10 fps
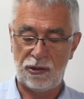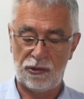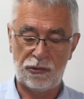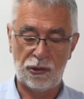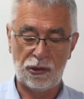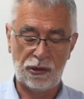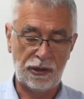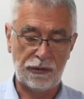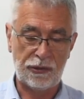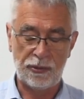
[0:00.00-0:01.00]
to
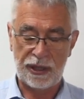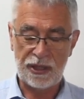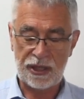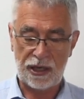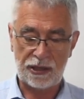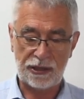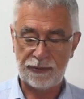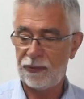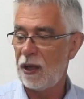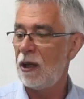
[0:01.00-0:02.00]
roll the foam
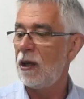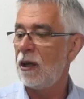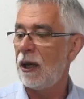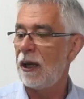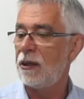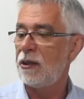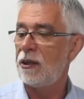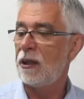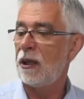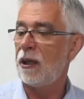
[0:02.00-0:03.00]
insert,
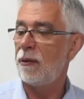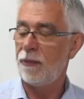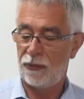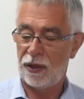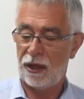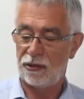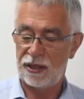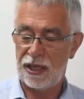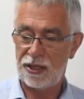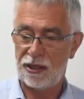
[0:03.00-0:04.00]
and I'll
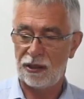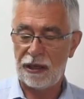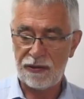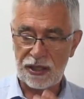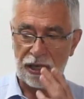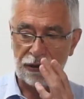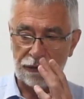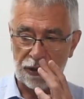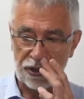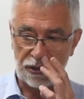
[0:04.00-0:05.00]
test the left
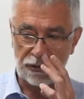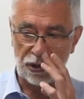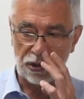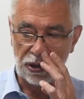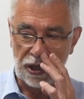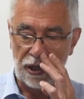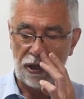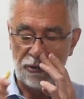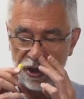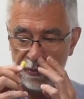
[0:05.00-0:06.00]
side first of all,
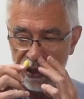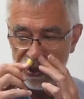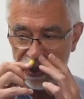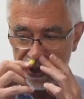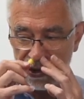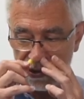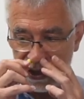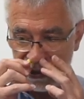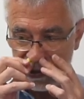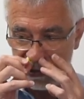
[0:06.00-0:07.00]
which means this
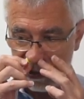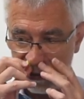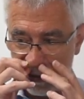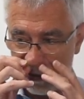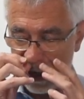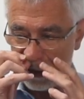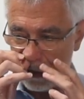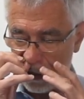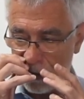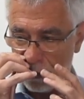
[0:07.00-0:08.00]
goes into the right
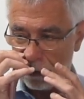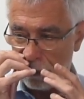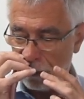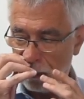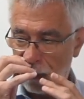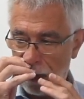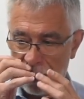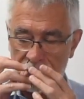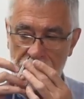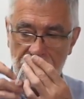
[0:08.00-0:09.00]
nostril.
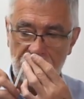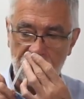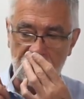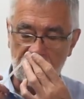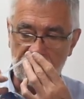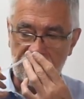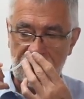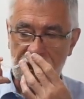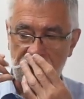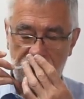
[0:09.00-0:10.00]
We don't
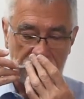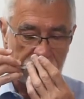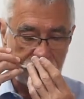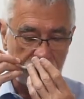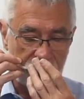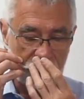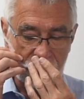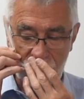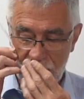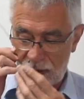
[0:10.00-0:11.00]
want any airflow
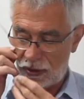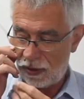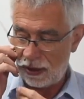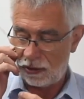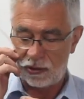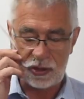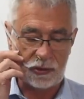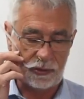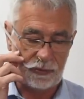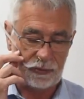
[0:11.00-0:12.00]
through the right
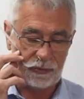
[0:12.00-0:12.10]
nostril.